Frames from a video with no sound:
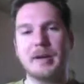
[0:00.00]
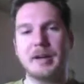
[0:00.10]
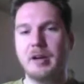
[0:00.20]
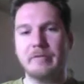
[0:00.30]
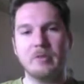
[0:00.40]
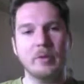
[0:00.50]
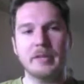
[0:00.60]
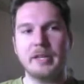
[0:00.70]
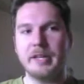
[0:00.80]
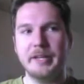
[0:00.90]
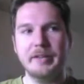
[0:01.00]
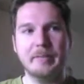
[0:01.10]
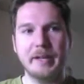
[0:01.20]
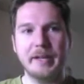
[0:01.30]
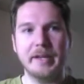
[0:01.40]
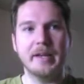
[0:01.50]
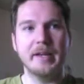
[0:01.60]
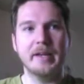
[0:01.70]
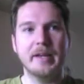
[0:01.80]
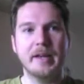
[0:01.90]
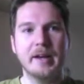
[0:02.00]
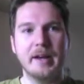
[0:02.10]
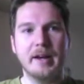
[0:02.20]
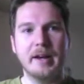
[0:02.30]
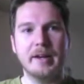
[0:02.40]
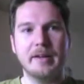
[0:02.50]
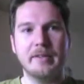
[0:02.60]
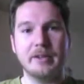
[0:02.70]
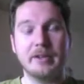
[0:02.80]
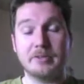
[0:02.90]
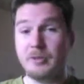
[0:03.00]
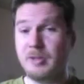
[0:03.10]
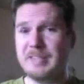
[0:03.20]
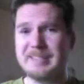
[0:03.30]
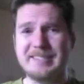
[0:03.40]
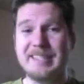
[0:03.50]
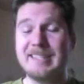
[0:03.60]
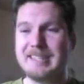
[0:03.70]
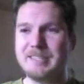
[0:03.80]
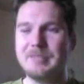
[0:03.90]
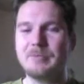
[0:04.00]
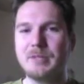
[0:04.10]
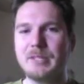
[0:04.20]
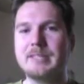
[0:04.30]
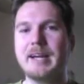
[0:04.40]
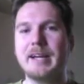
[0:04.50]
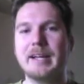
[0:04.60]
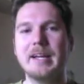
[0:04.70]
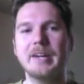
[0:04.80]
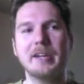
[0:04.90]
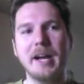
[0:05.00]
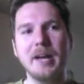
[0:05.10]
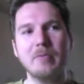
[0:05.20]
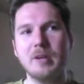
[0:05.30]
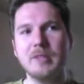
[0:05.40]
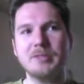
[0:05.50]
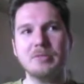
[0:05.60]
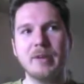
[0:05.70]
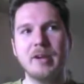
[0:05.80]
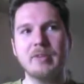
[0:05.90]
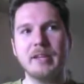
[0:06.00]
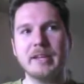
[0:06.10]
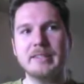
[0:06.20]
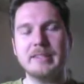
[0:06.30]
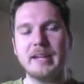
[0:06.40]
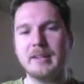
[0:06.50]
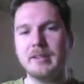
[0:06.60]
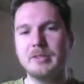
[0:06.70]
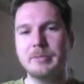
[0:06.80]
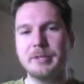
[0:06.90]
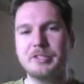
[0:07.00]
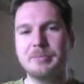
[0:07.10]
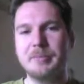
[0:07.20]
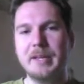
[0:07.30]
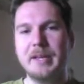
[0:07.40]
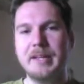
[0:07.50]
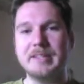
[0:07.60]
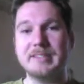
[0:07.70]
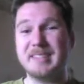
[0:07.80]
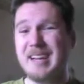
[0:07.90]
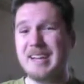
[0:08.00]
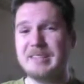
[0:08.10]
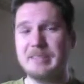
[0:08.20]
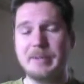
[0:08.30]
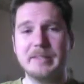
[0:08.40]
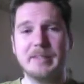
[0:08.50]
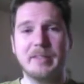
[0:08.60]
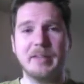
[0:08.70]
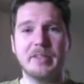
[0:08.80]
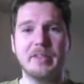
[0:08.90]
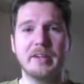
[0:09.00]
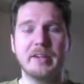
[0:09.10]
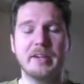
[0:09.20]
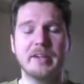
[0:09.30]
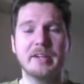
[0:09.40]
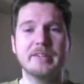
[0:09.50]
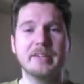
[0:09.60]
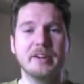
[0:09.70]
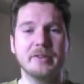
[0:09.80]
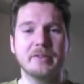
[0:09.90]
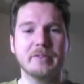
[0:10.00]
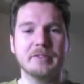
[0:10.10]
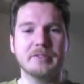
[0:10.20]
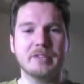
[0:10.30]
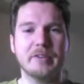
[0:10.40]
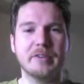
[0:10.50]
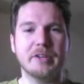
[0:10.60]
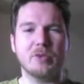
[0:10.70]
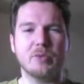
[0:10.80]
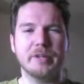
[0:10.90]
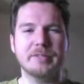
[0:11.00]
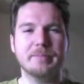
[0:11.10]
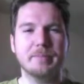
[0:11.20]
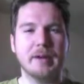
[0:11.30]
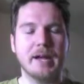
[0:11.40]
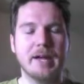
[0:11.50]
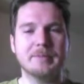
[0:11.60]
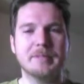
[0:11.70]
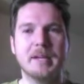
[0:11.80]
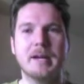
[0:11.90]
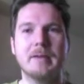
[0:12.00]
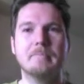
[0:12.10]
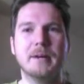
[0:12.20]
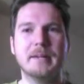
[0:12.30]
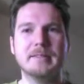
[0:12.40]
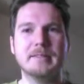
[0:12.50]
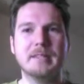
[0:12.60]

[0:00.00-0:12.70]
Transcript: on for what they need to be. The control, as I said, is actually really tight. Your guy runs around like he's had a little too much speed. He slides a bit. I think the entire universe is covered in grease, perhaps. But